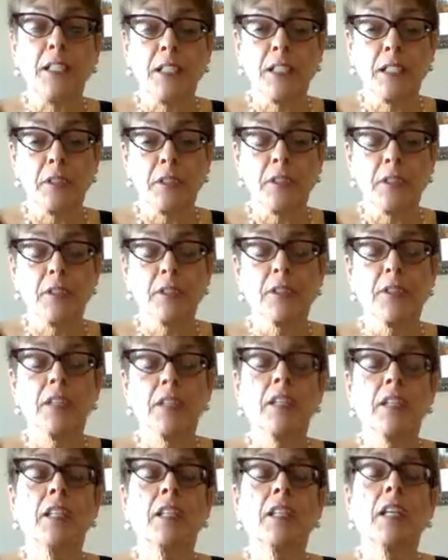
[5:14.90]
health
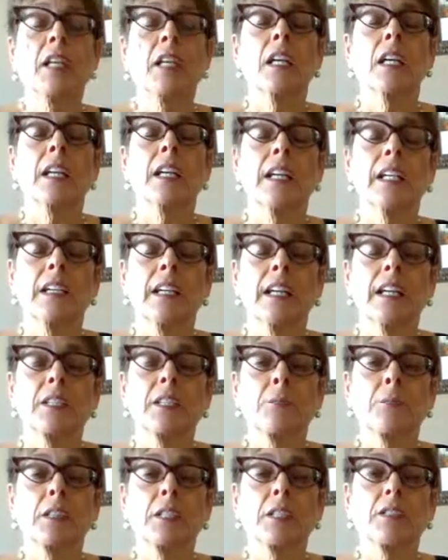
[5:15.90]
and
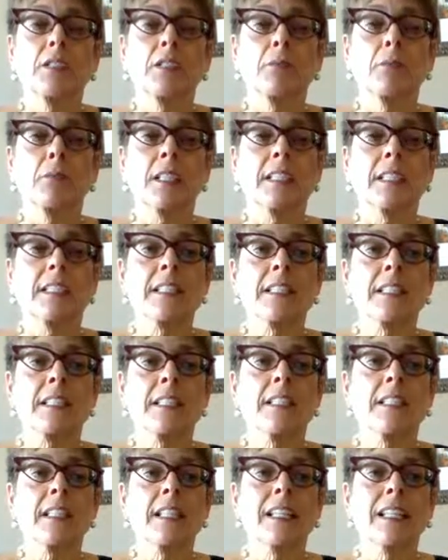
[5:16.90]
occupational
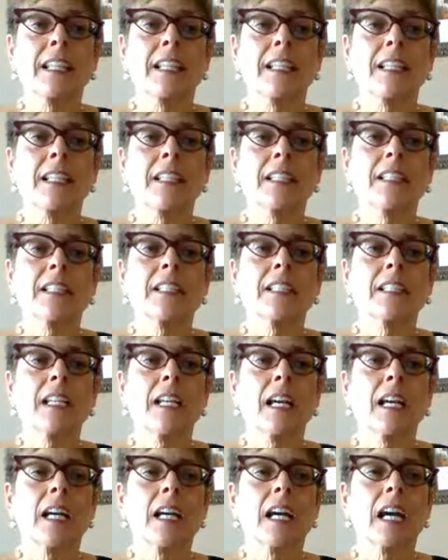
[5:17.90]
medicine. And
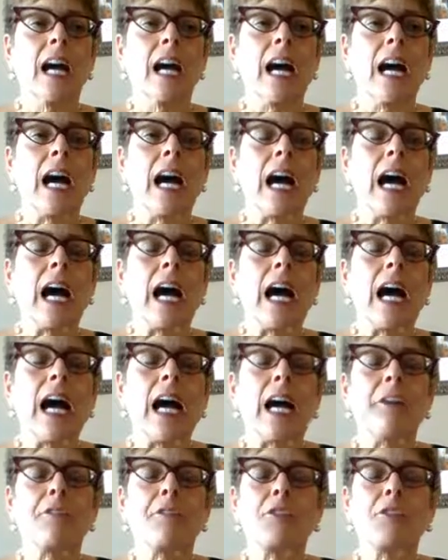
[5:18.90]

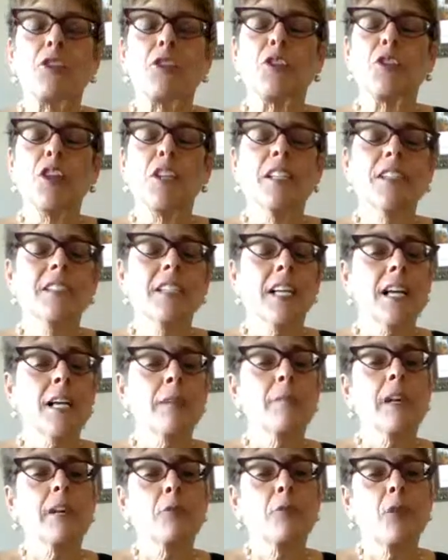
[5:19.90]
for a long
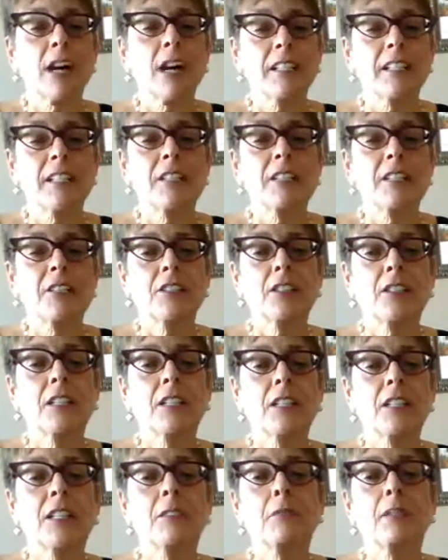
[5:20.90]
time, I wanted a
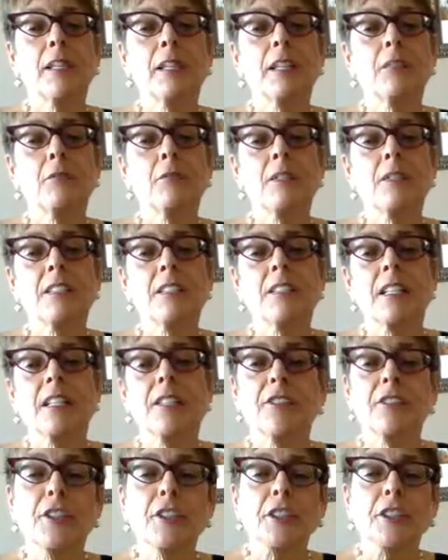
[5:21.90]
dog, but I was
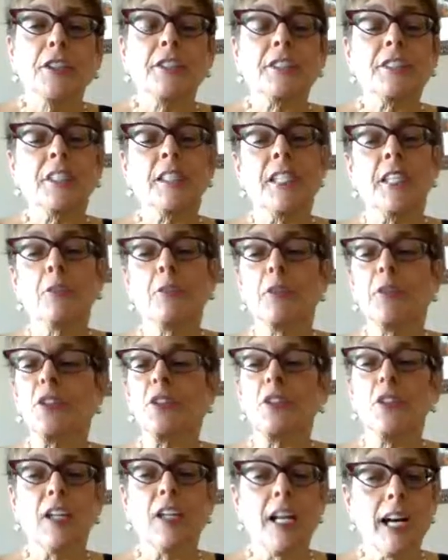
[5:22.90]
a nurse and I
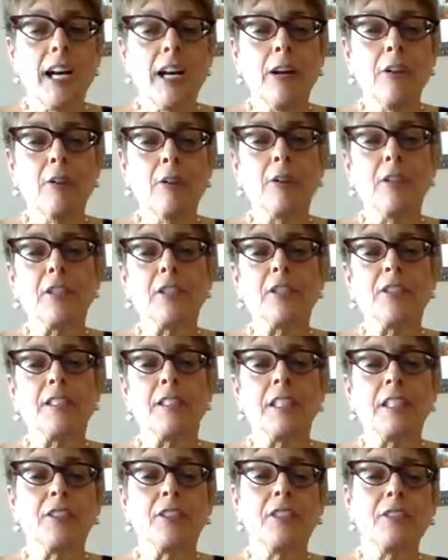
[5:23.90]
worked long hours, and
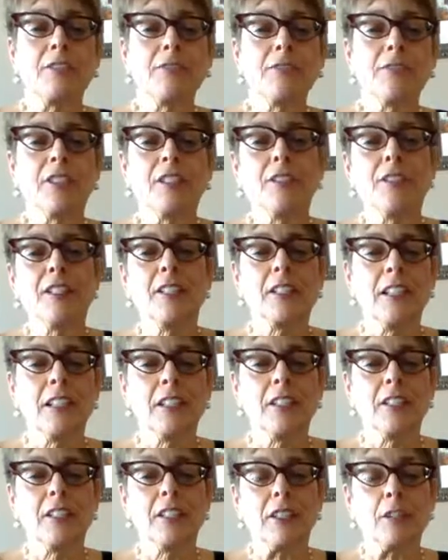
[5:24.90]
I couldn't figure out
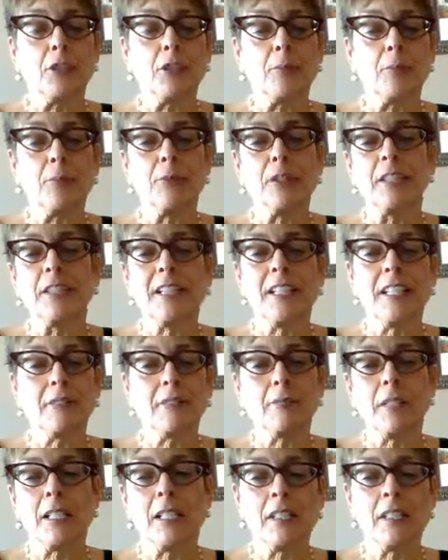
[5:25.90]
how to incorporate that
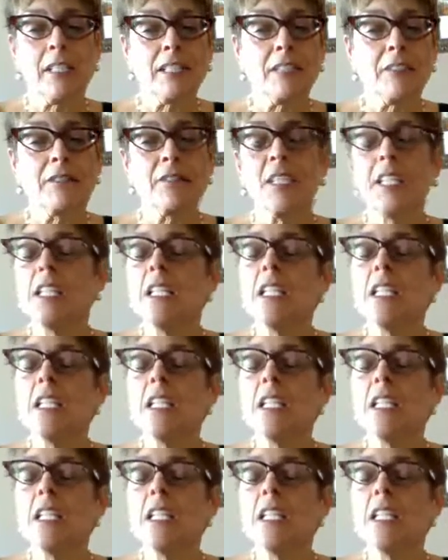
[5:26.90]
in my life.